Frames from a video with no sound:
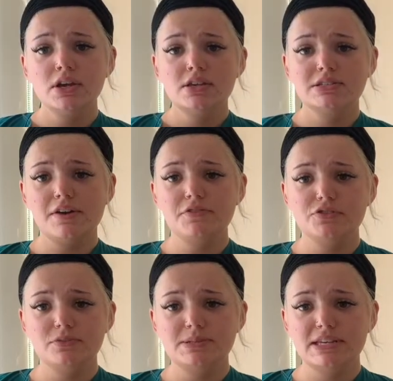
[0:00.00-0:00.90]
suffers
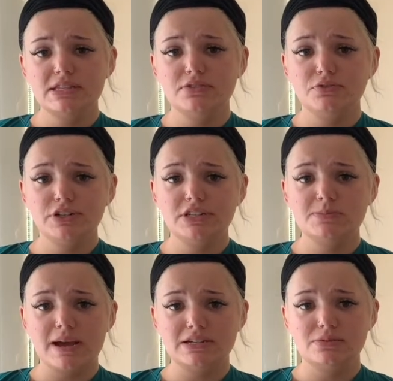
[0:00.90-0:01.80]
from schizophrenia
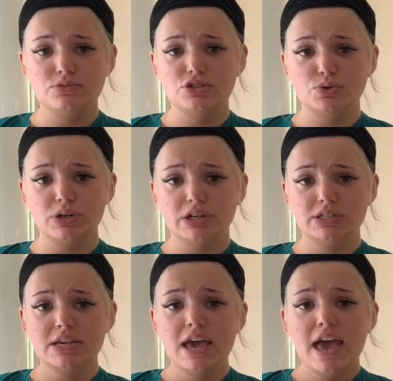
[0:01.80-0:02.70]
spectrum
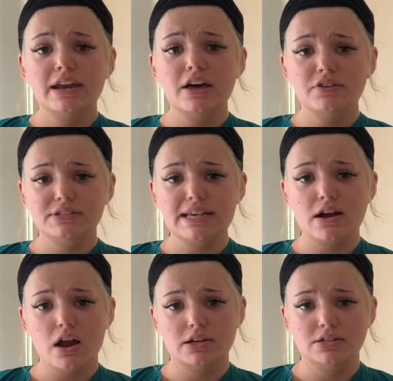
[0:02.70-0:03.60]
disorders and other
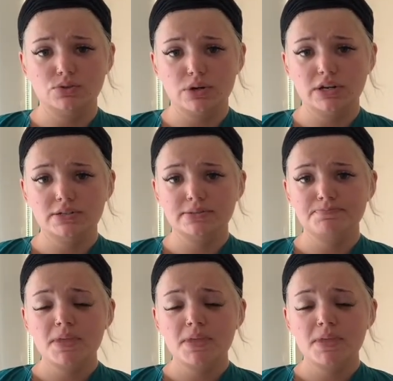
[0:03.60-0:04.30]
psychotic disorders.